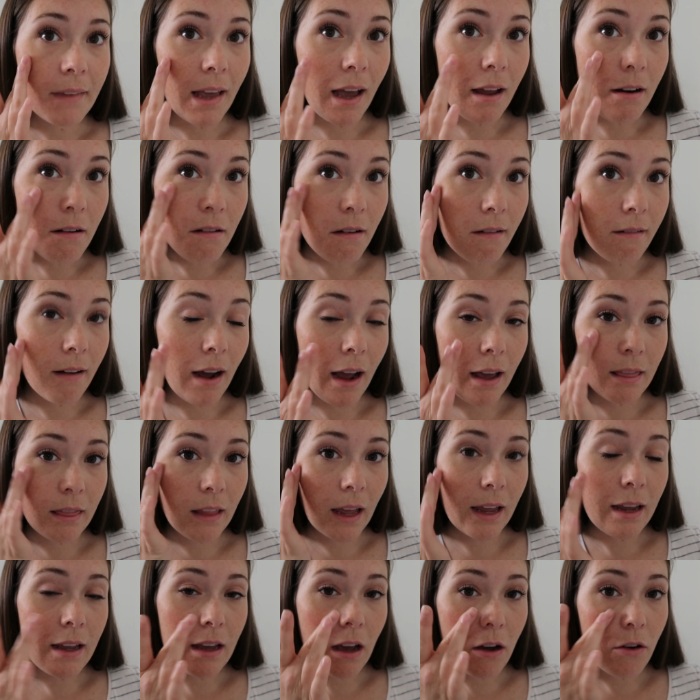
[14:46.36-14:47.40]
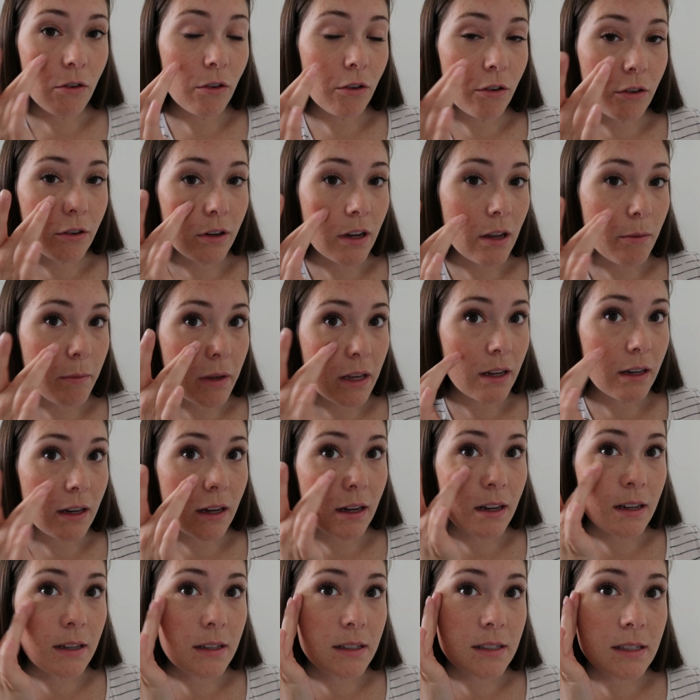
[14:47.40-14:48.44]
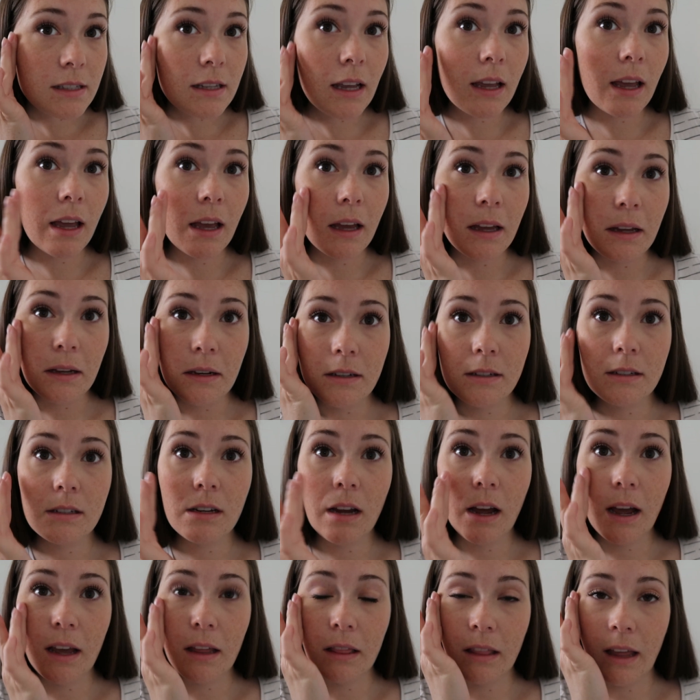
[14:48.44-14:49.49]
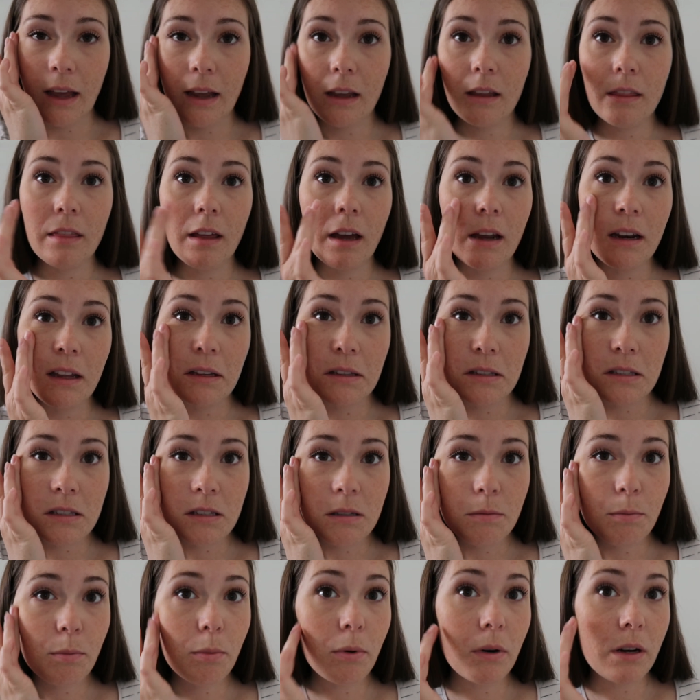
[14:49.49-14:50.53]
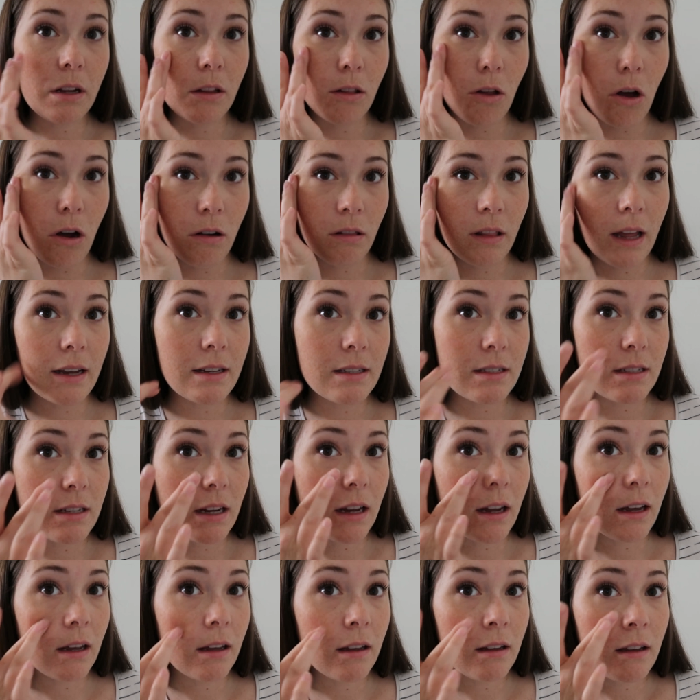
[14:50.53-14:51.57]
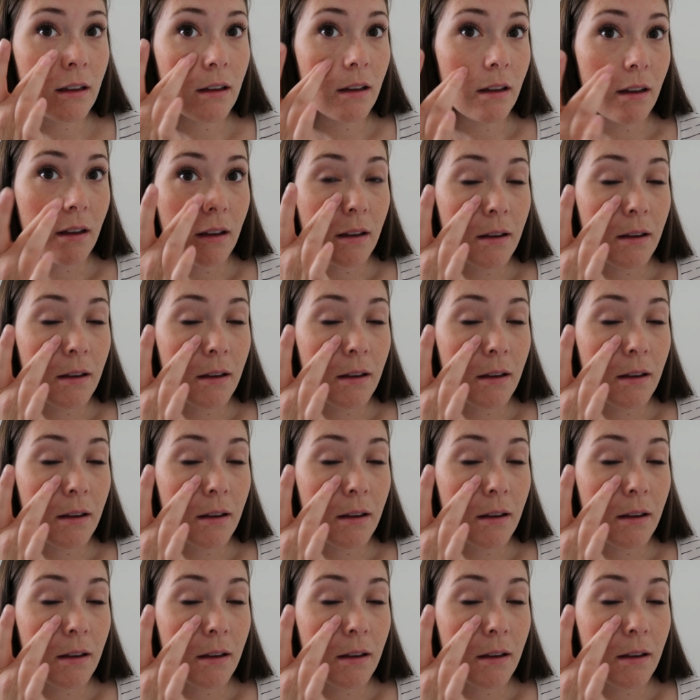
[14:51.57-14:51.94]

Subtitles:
I don't know, I like how creamy it is, and I like that it's pretty long lasting.